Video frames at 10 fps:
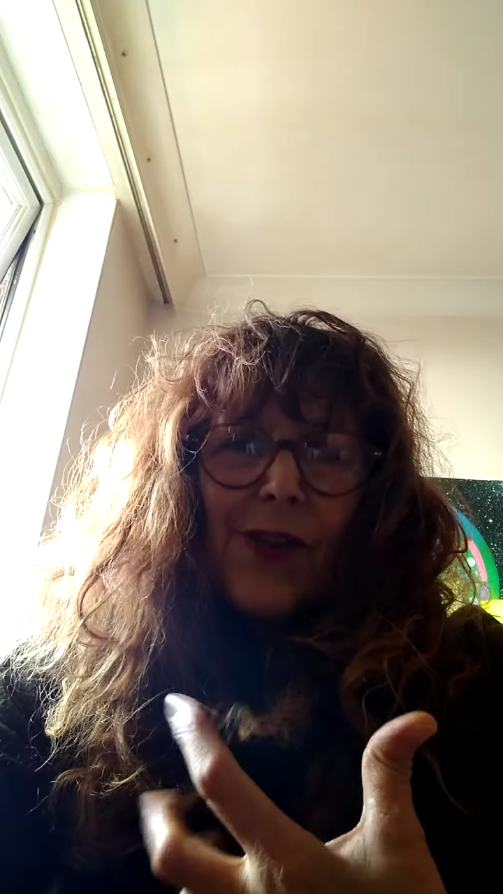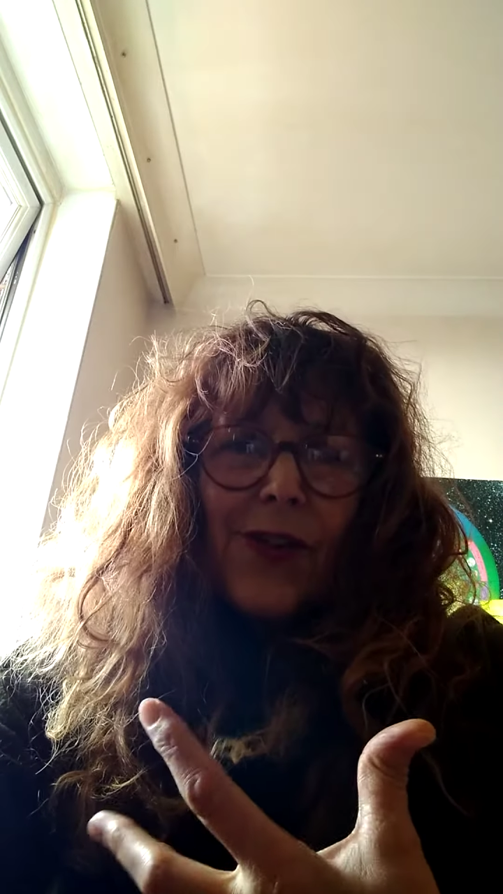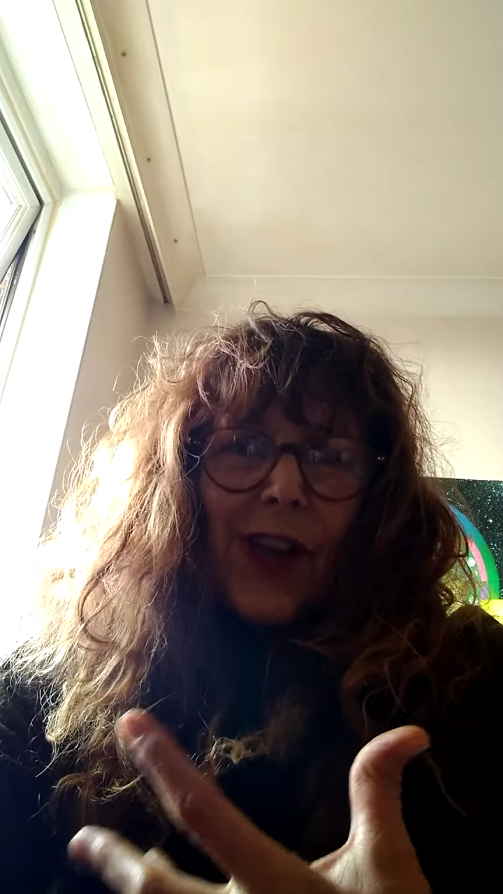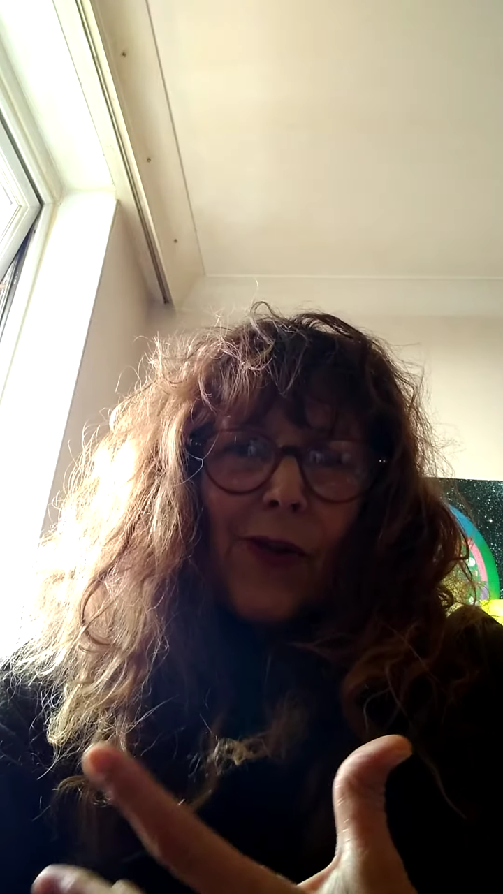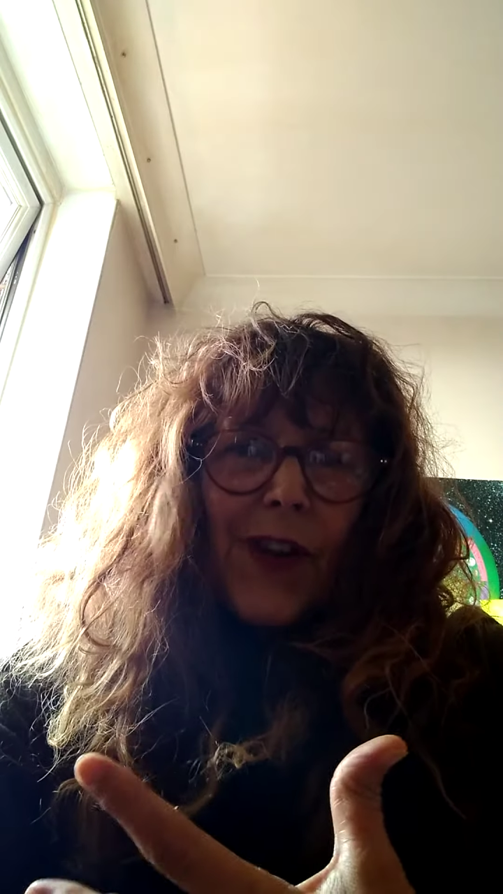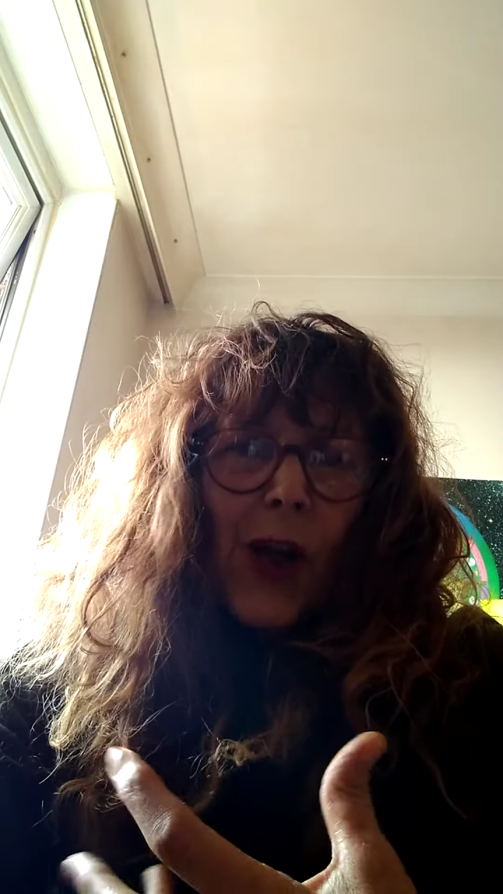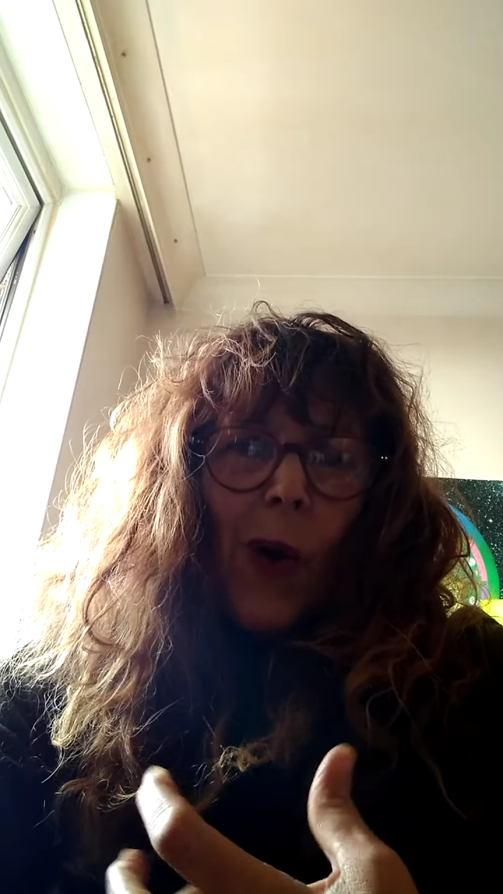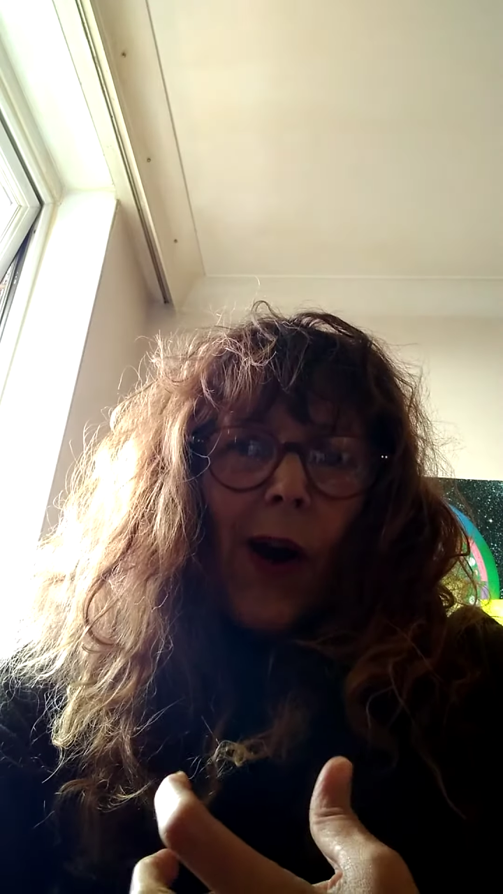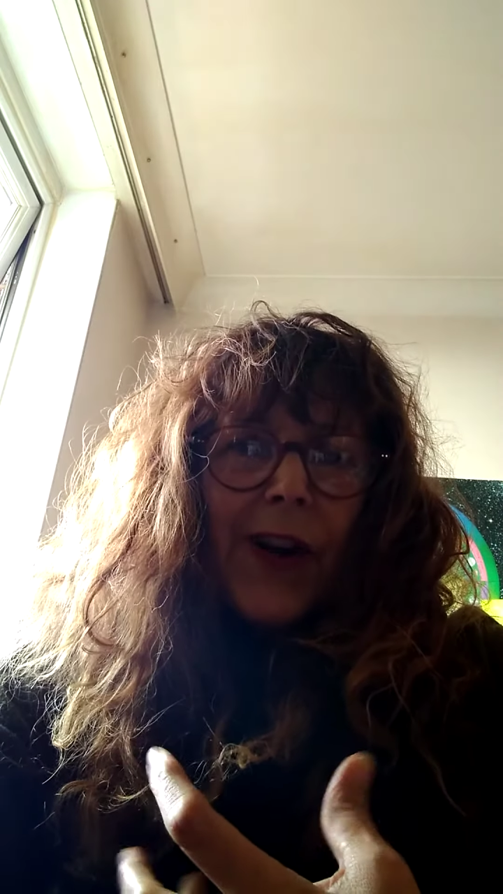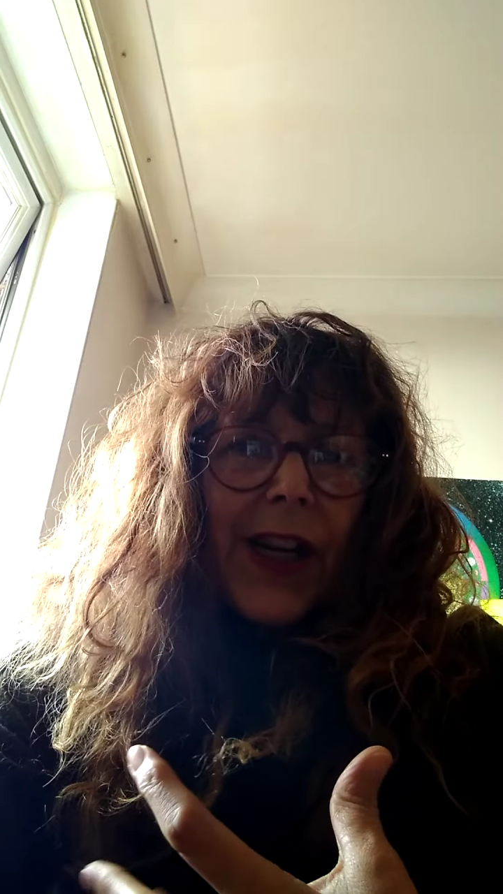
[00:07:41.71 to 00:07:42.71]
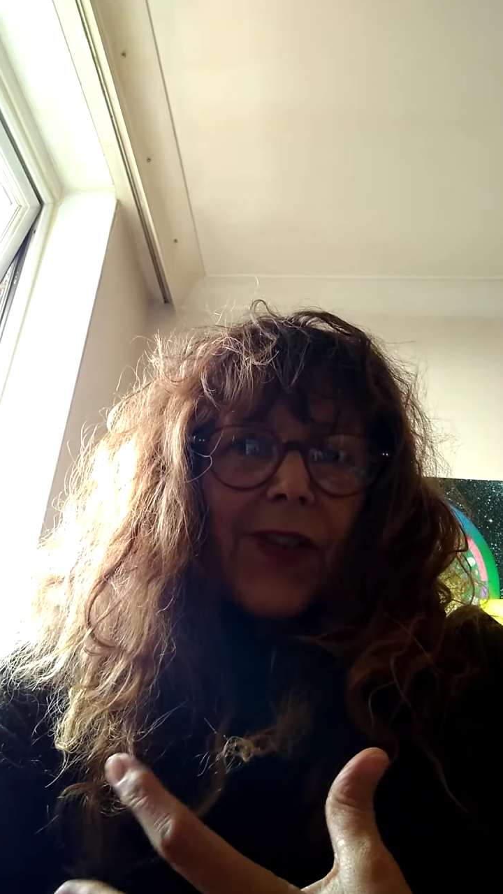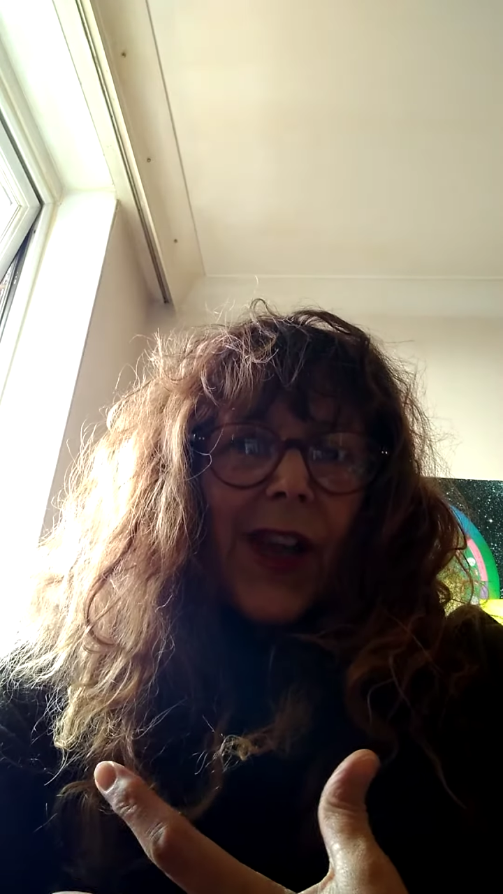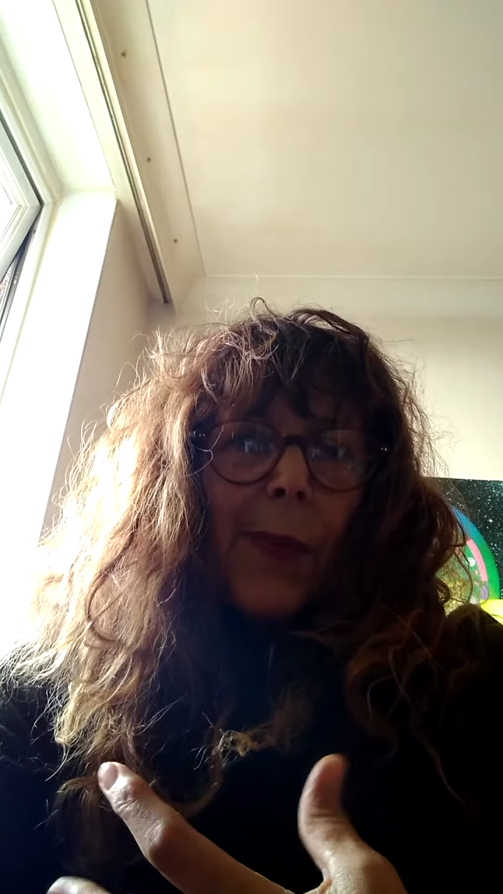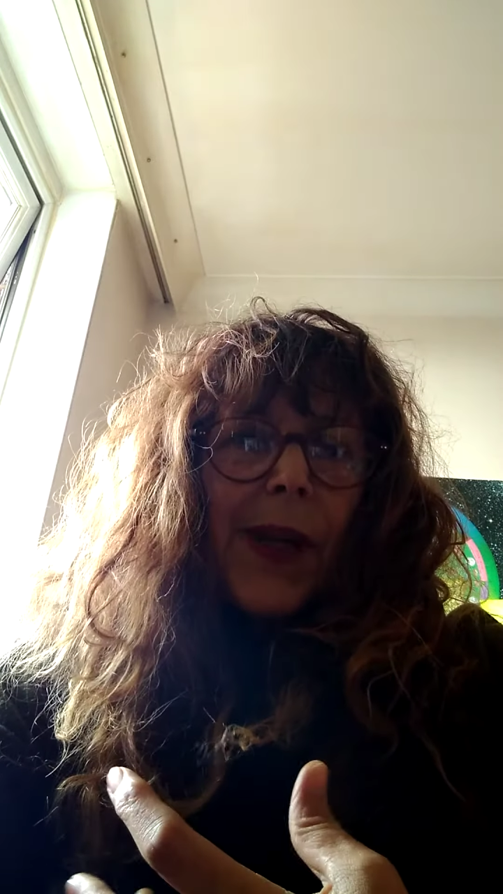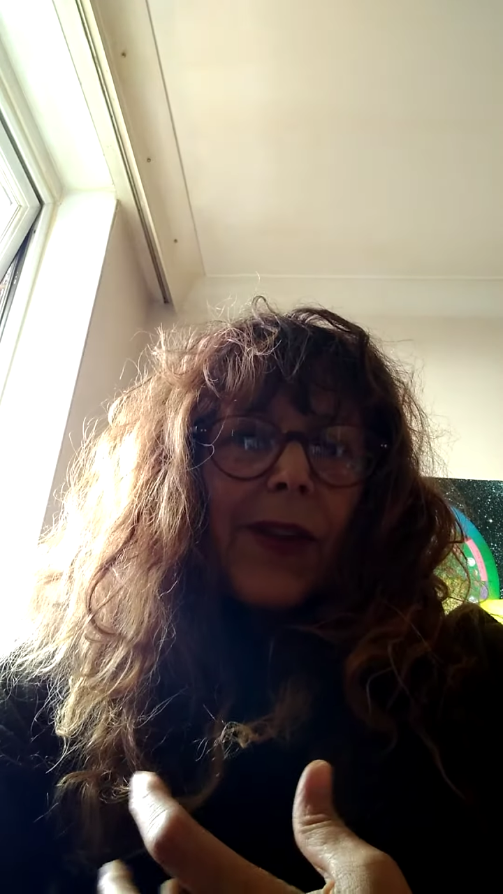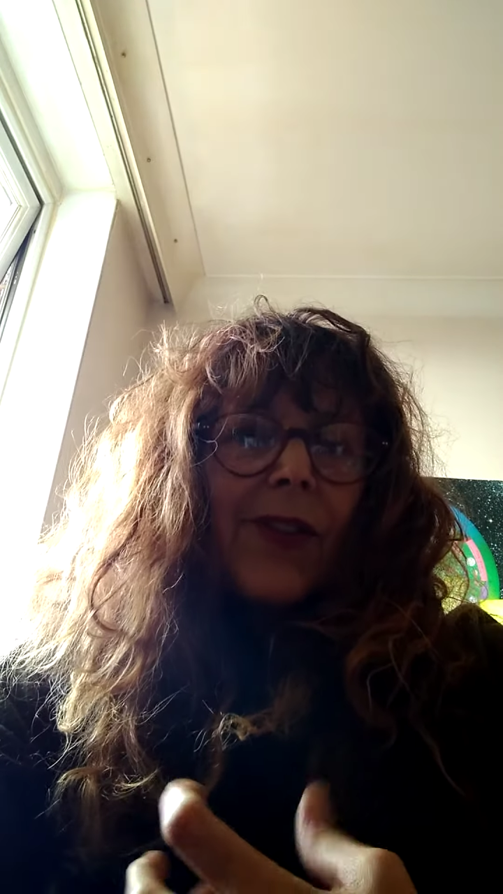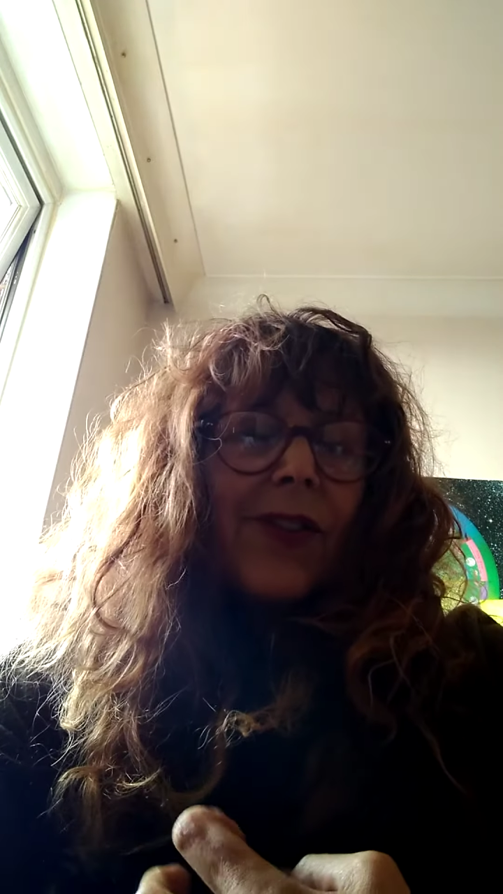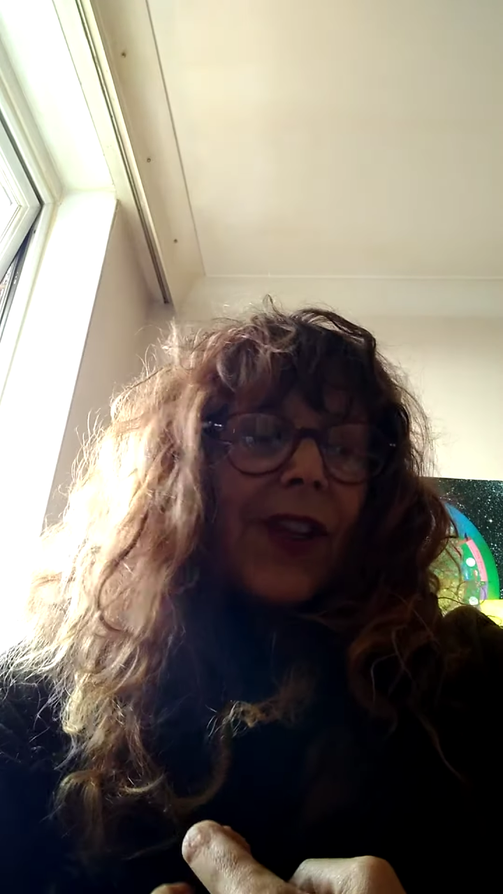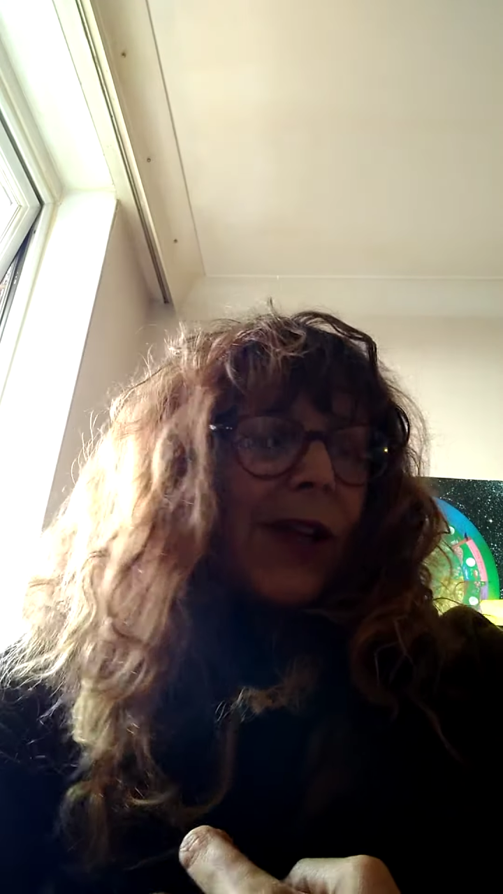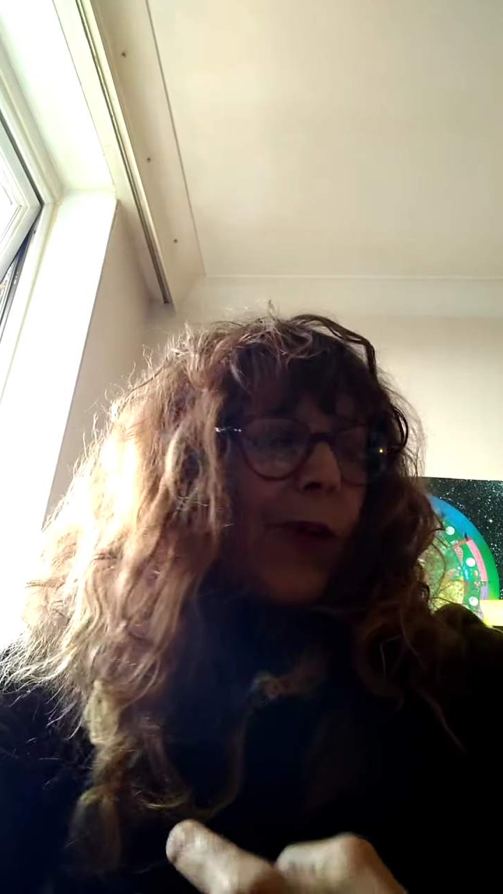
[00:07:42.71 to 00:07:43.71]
to self-inquire and examine and see